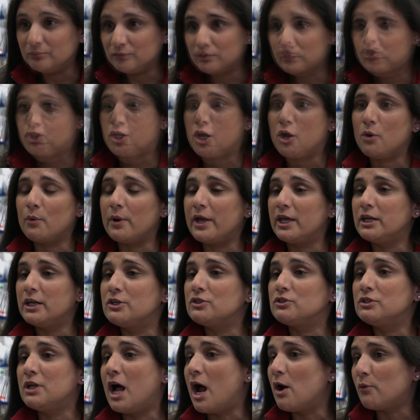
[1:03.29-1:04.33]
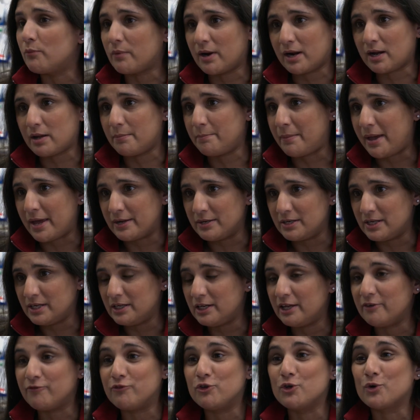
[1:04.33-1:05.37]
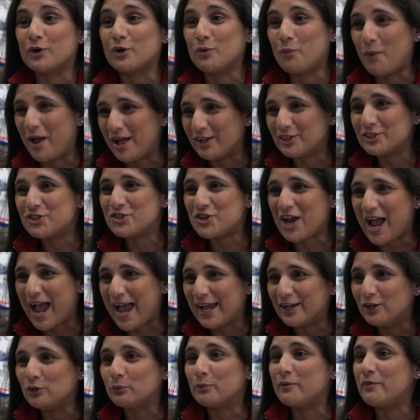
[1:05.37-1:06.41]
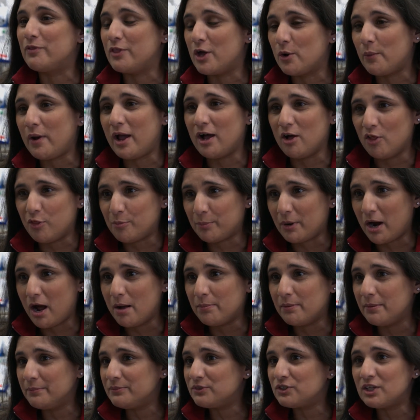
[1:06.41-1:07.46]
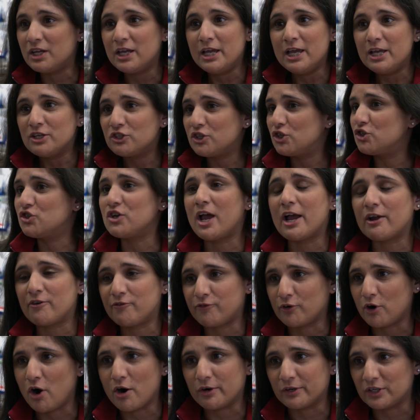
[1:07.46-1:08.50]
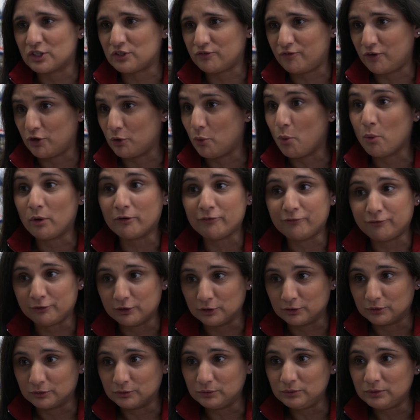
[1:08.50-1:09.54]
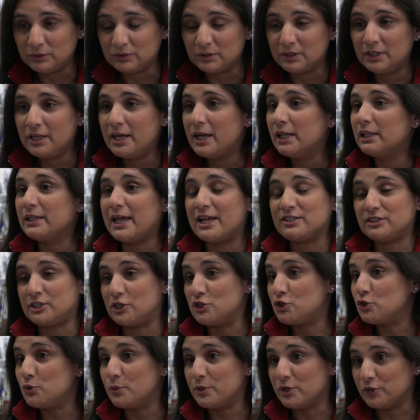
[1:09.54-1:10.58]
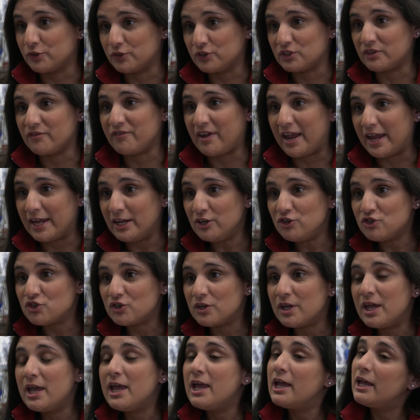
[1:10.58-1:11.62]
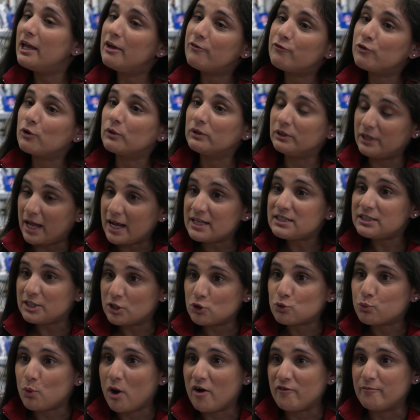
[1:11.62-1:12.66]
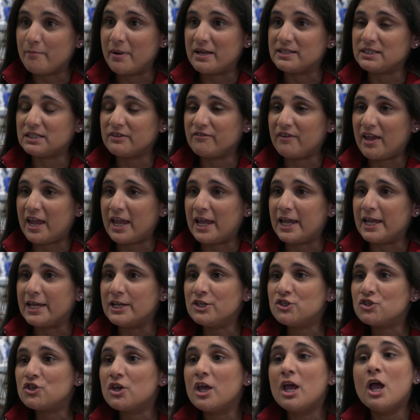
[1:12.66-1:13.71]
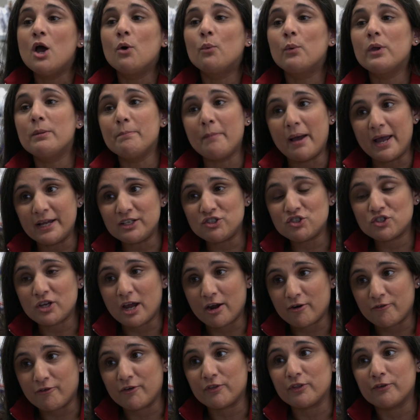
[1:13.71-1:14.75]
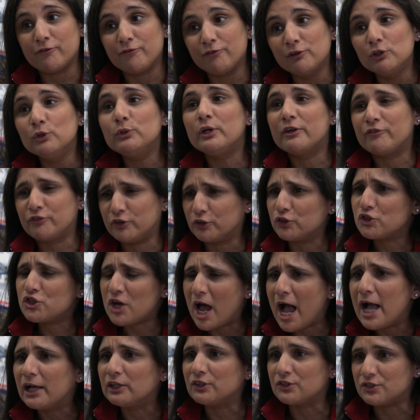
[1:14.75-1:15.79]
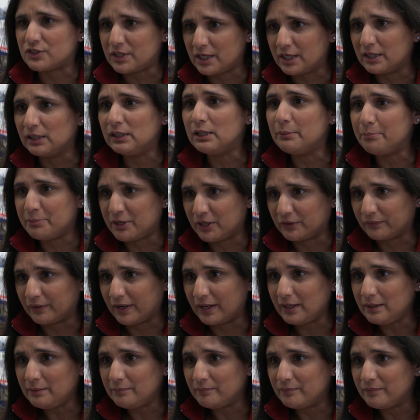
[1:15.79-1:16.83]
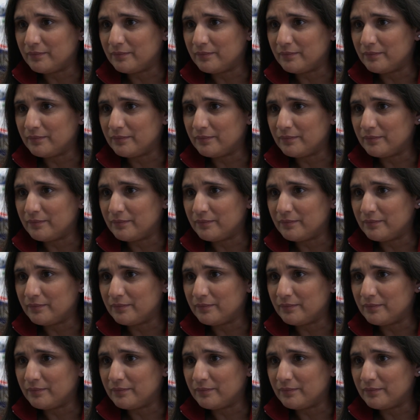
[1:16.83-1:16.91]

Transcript: So is not recommended if you are a well child with no health problems to check for RSV or flu less than two years of age. If you're less than 12 months of age, we might check for the flu if your child is ill appearing.